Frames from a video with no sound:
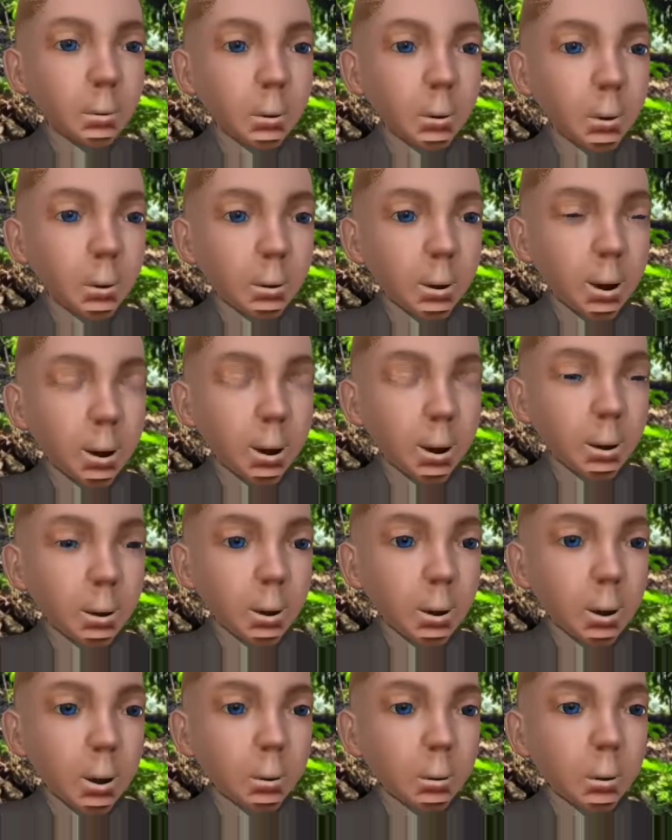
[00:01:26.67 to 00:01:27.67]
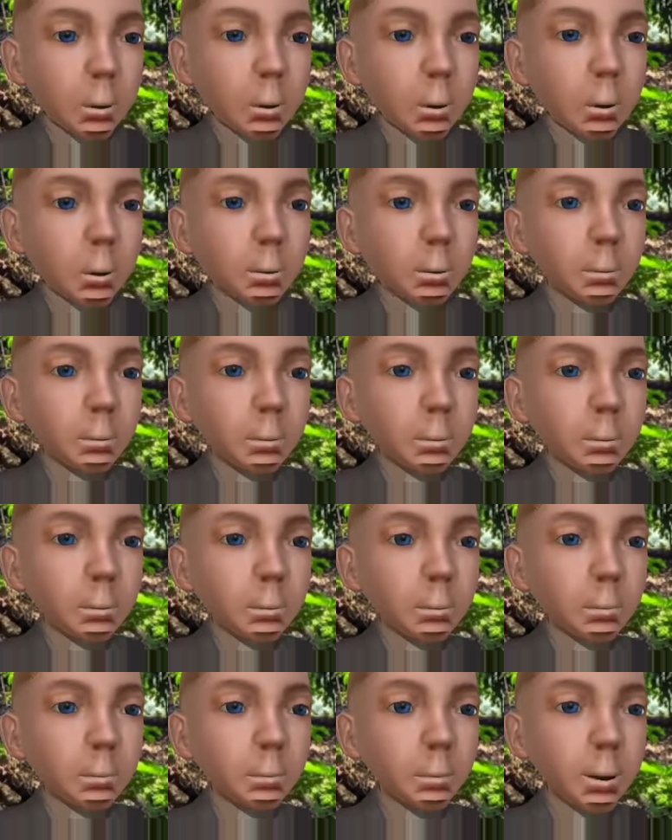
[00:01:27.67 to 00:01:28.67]
We should get sprung upon
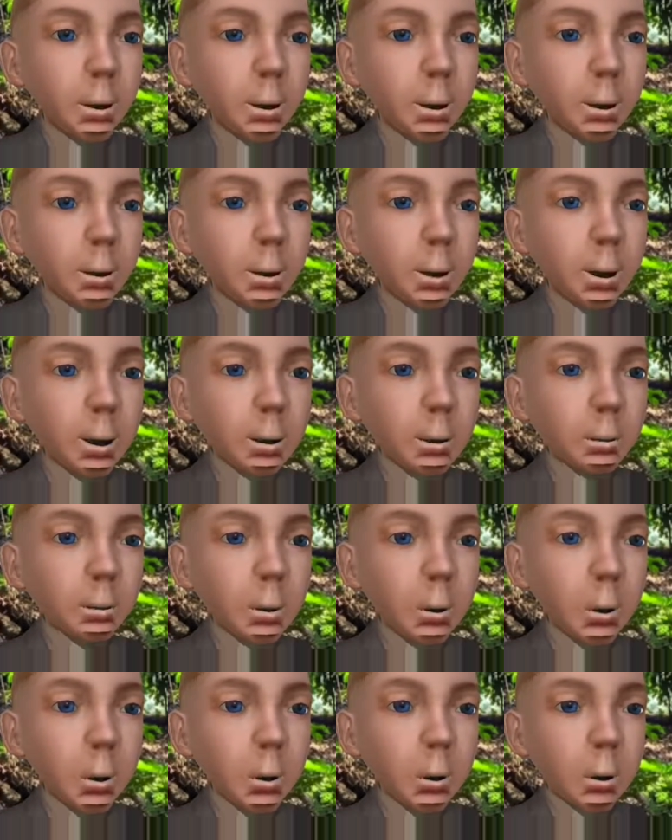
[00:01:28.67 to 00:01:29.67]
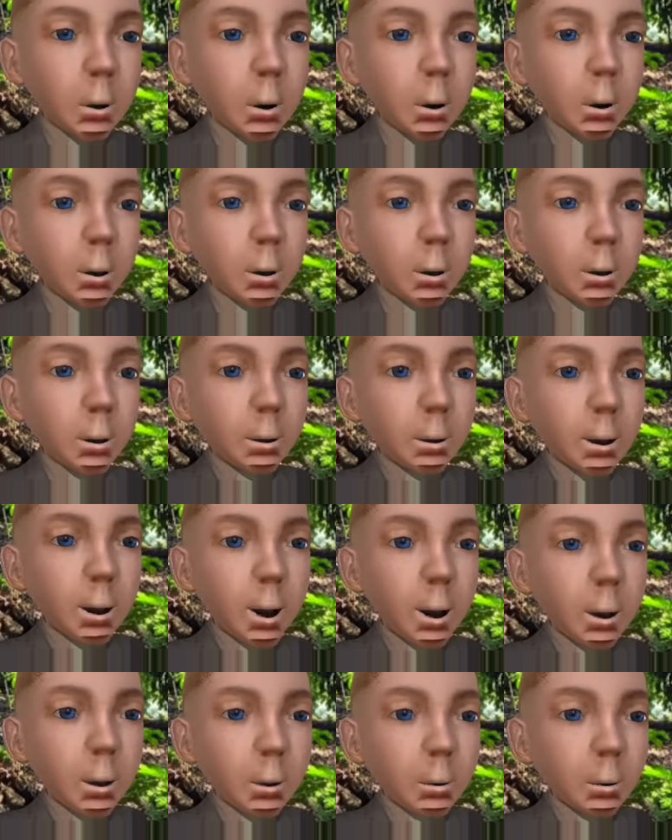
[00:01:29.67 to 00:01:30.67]
if we stand around here
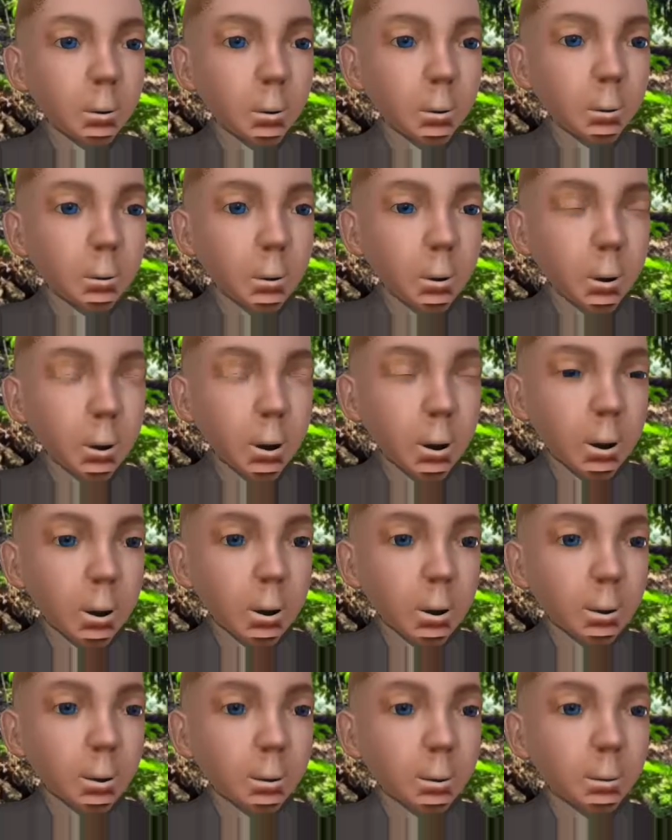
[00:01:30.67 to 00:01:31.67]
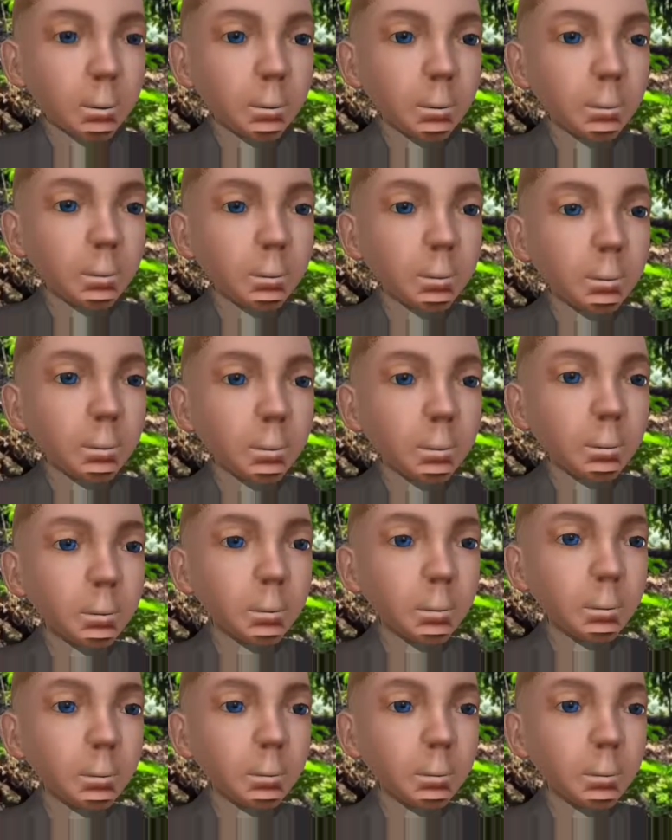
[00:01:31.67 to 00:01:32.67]
talking for too long.
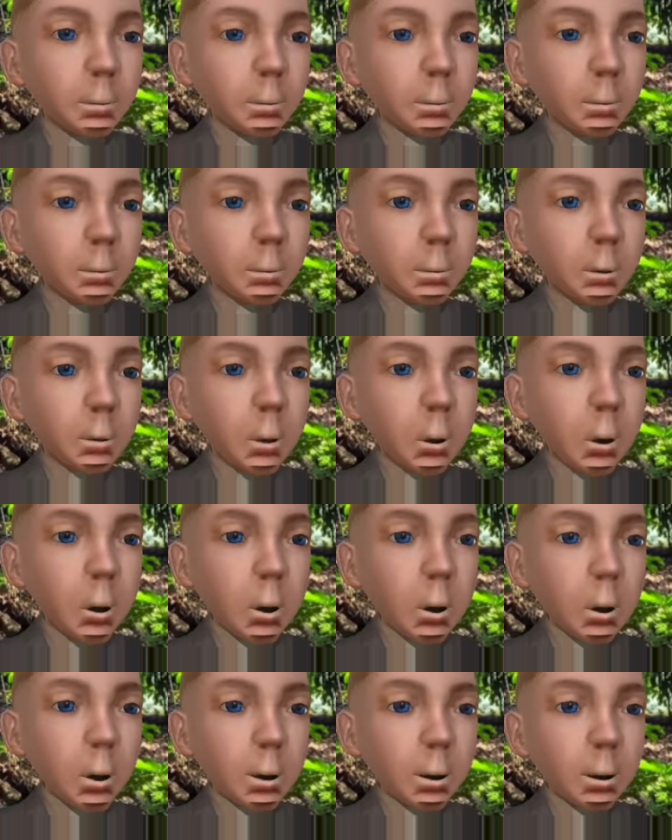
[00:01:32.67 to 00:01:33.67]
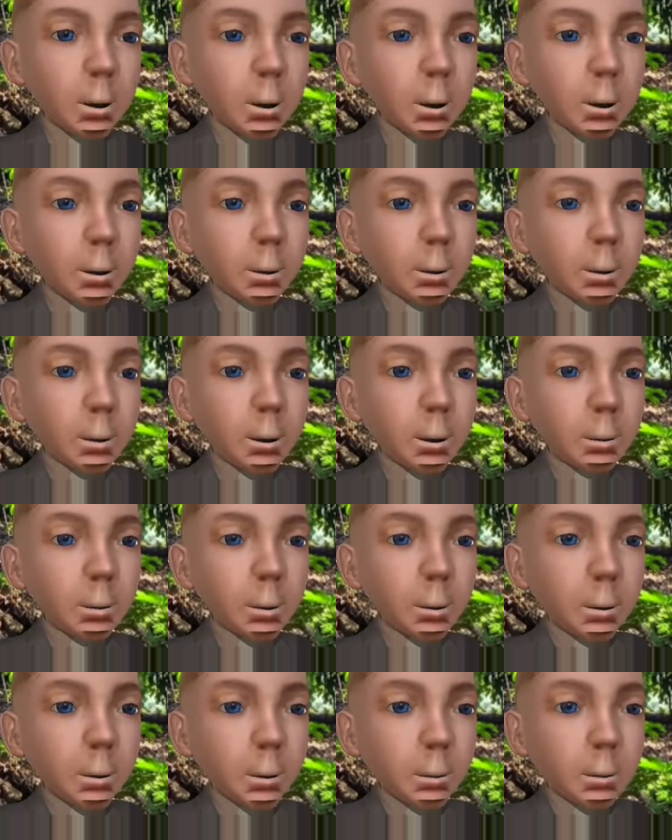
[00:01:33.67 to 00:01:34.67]
So I
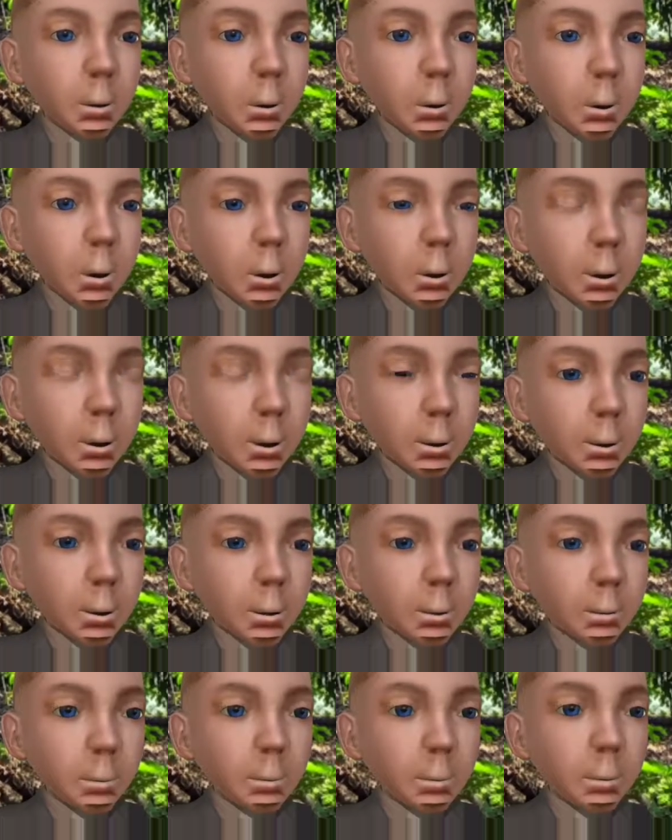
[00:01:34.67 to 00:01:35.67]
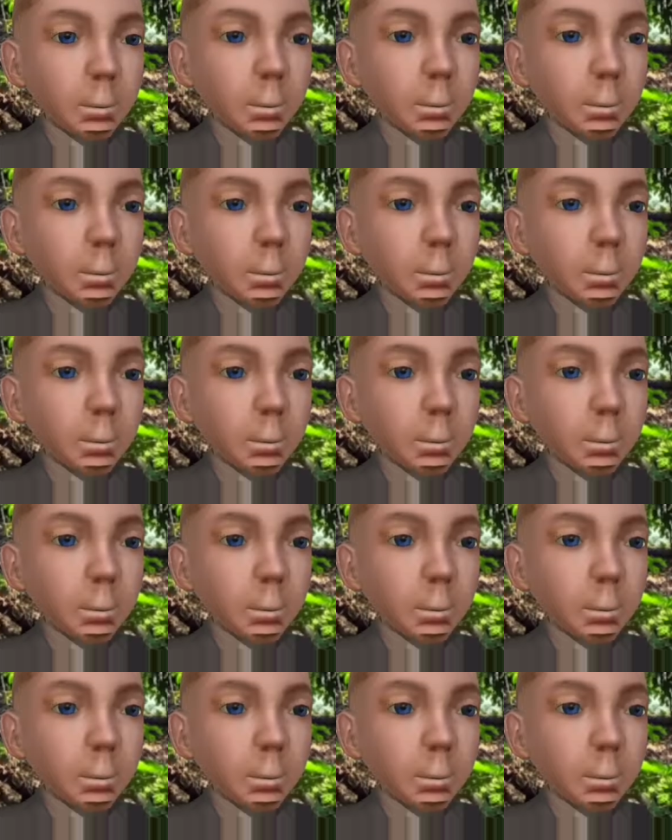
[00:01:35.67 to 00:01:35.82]
think we should press onward.